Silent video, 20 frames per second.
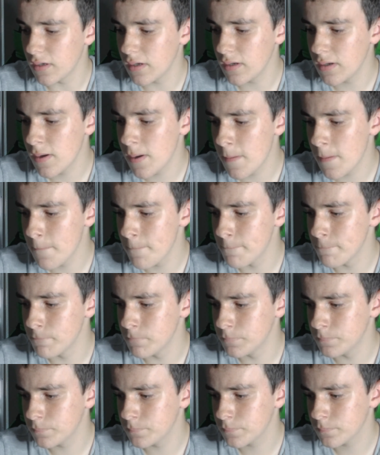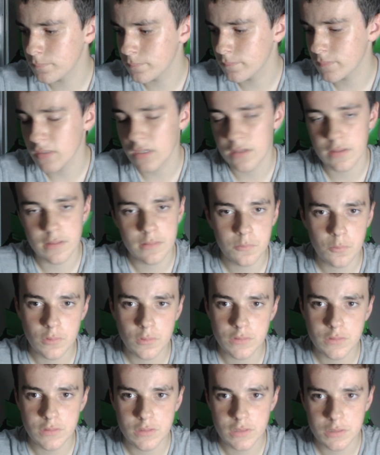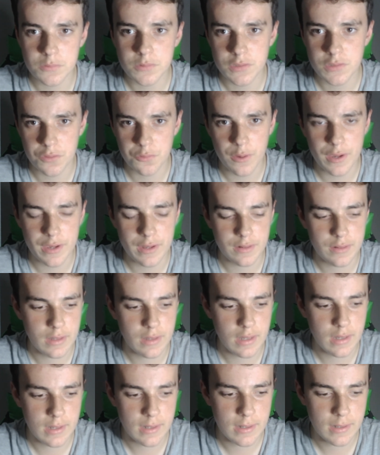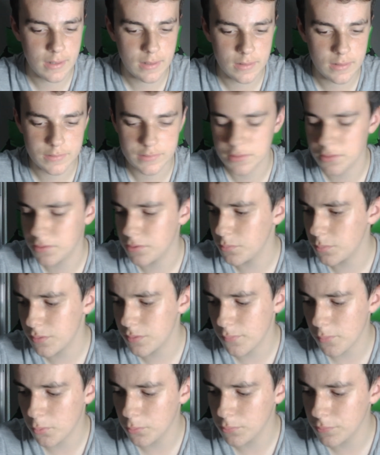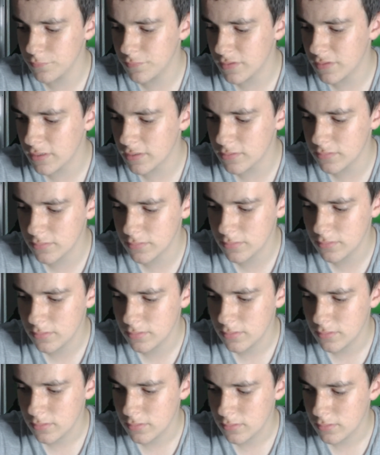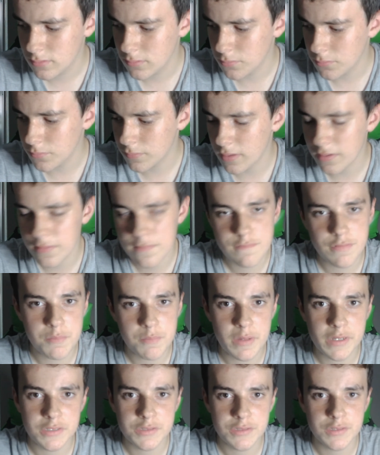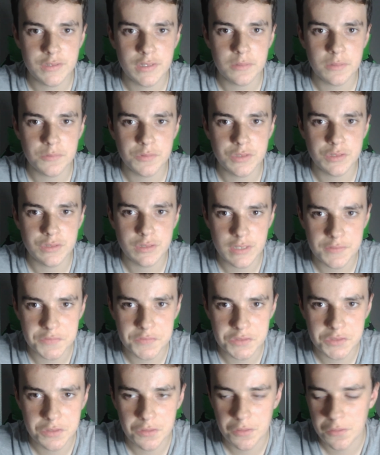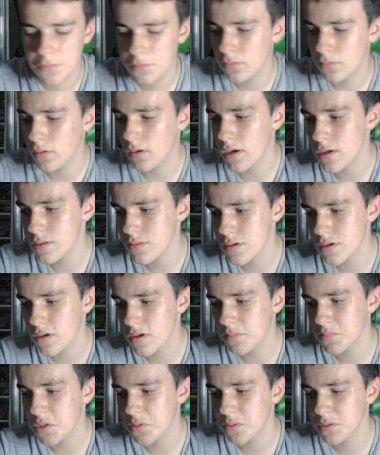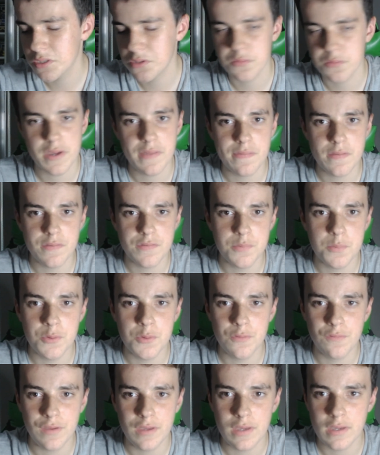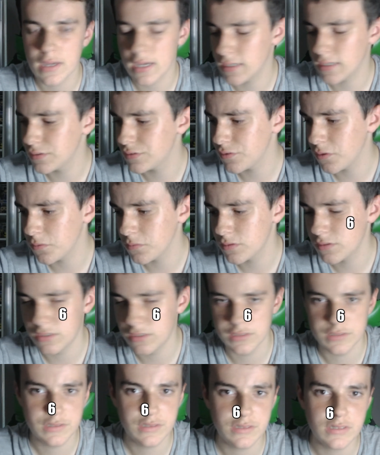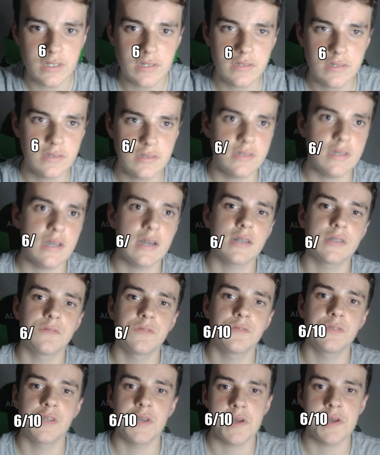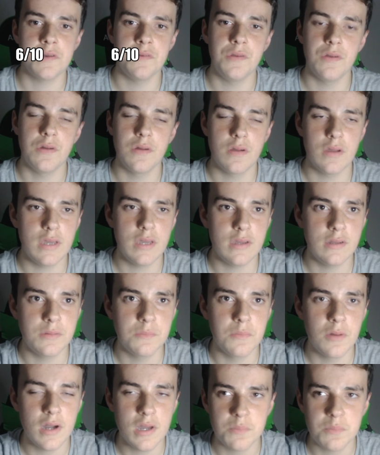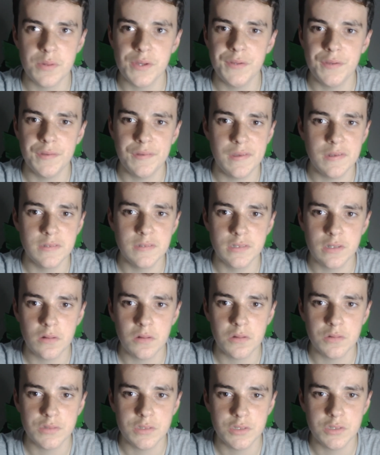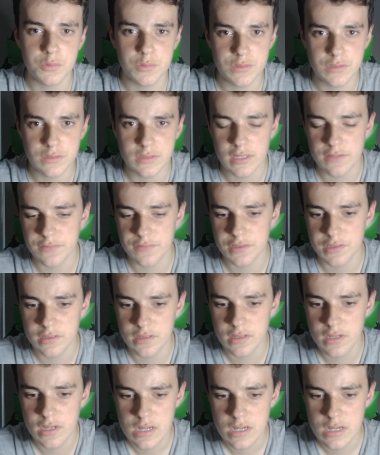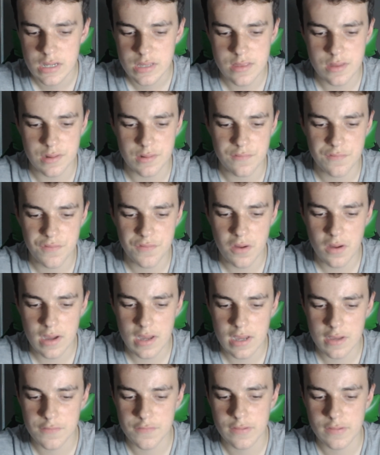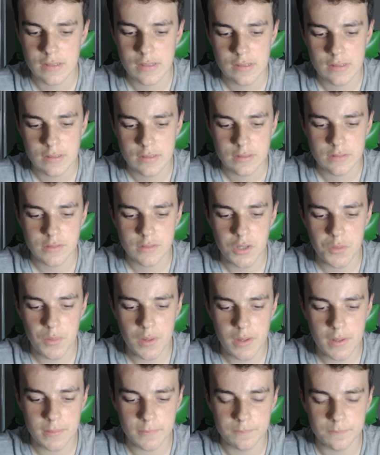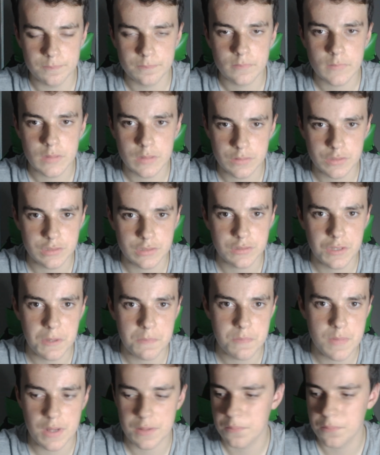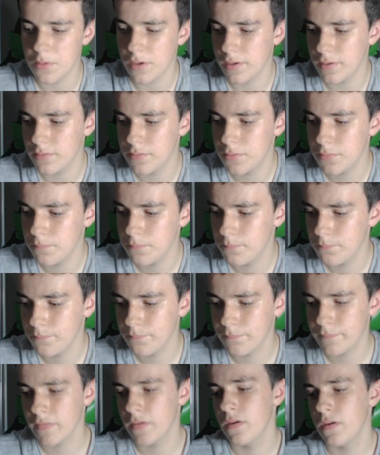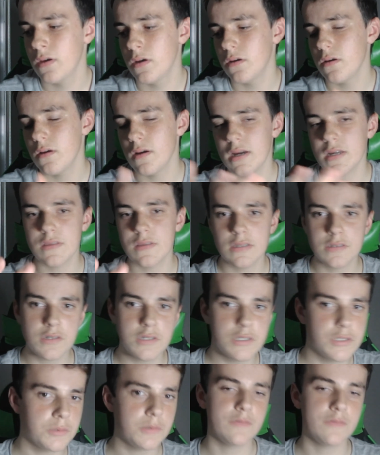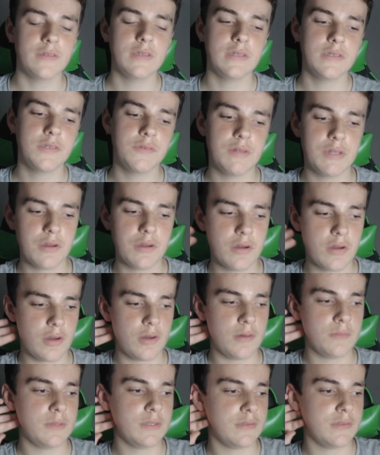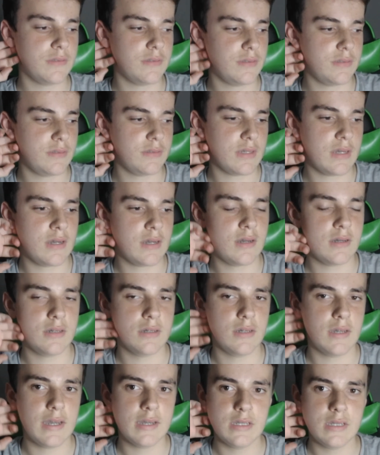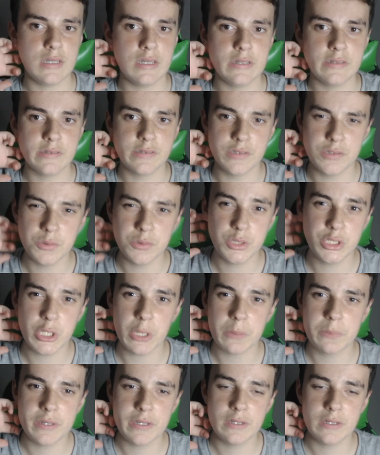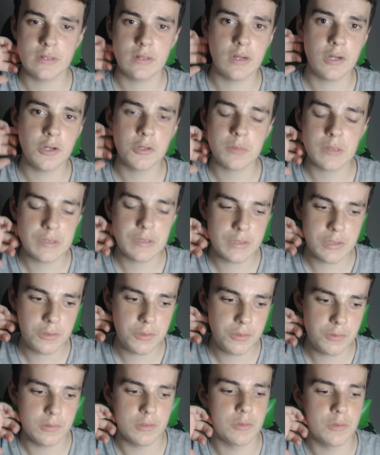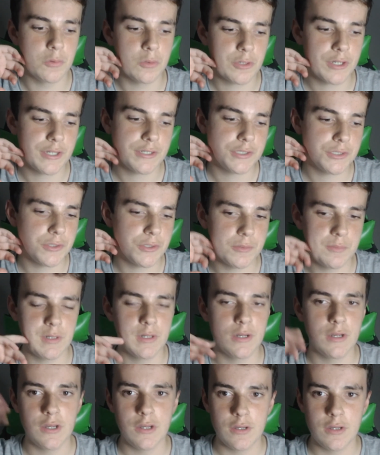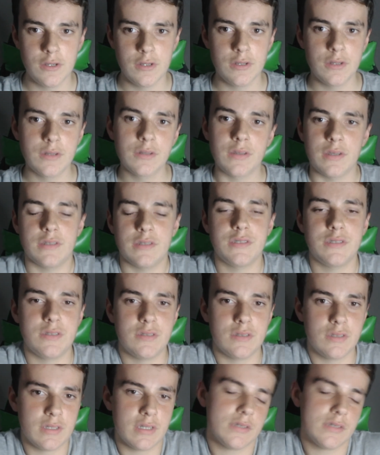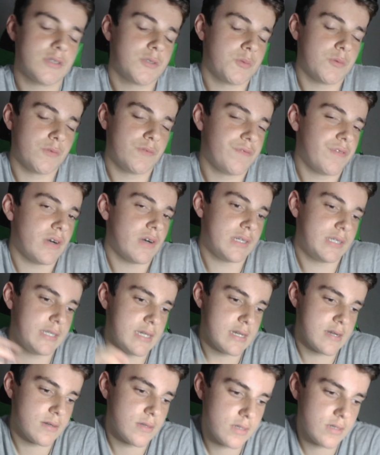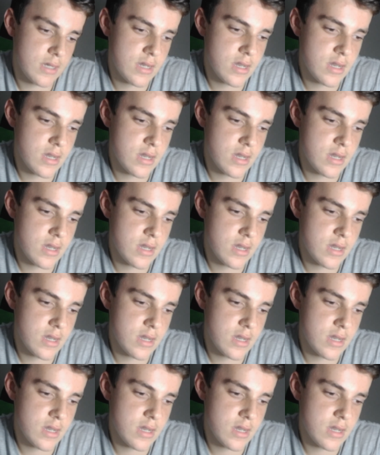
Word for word: Um, it was it was great. Uh, so with all of that, all that information that was just given to you, I think I'm going to rate this movie a solid six out of ten. In my opinion, it is closer to a seven than a five. So um, just keep that in mind. Alright, that's going to do it for this video. I hope this uh, editing isn't too choppy. I hope I do an alright job guess guess we'll find out.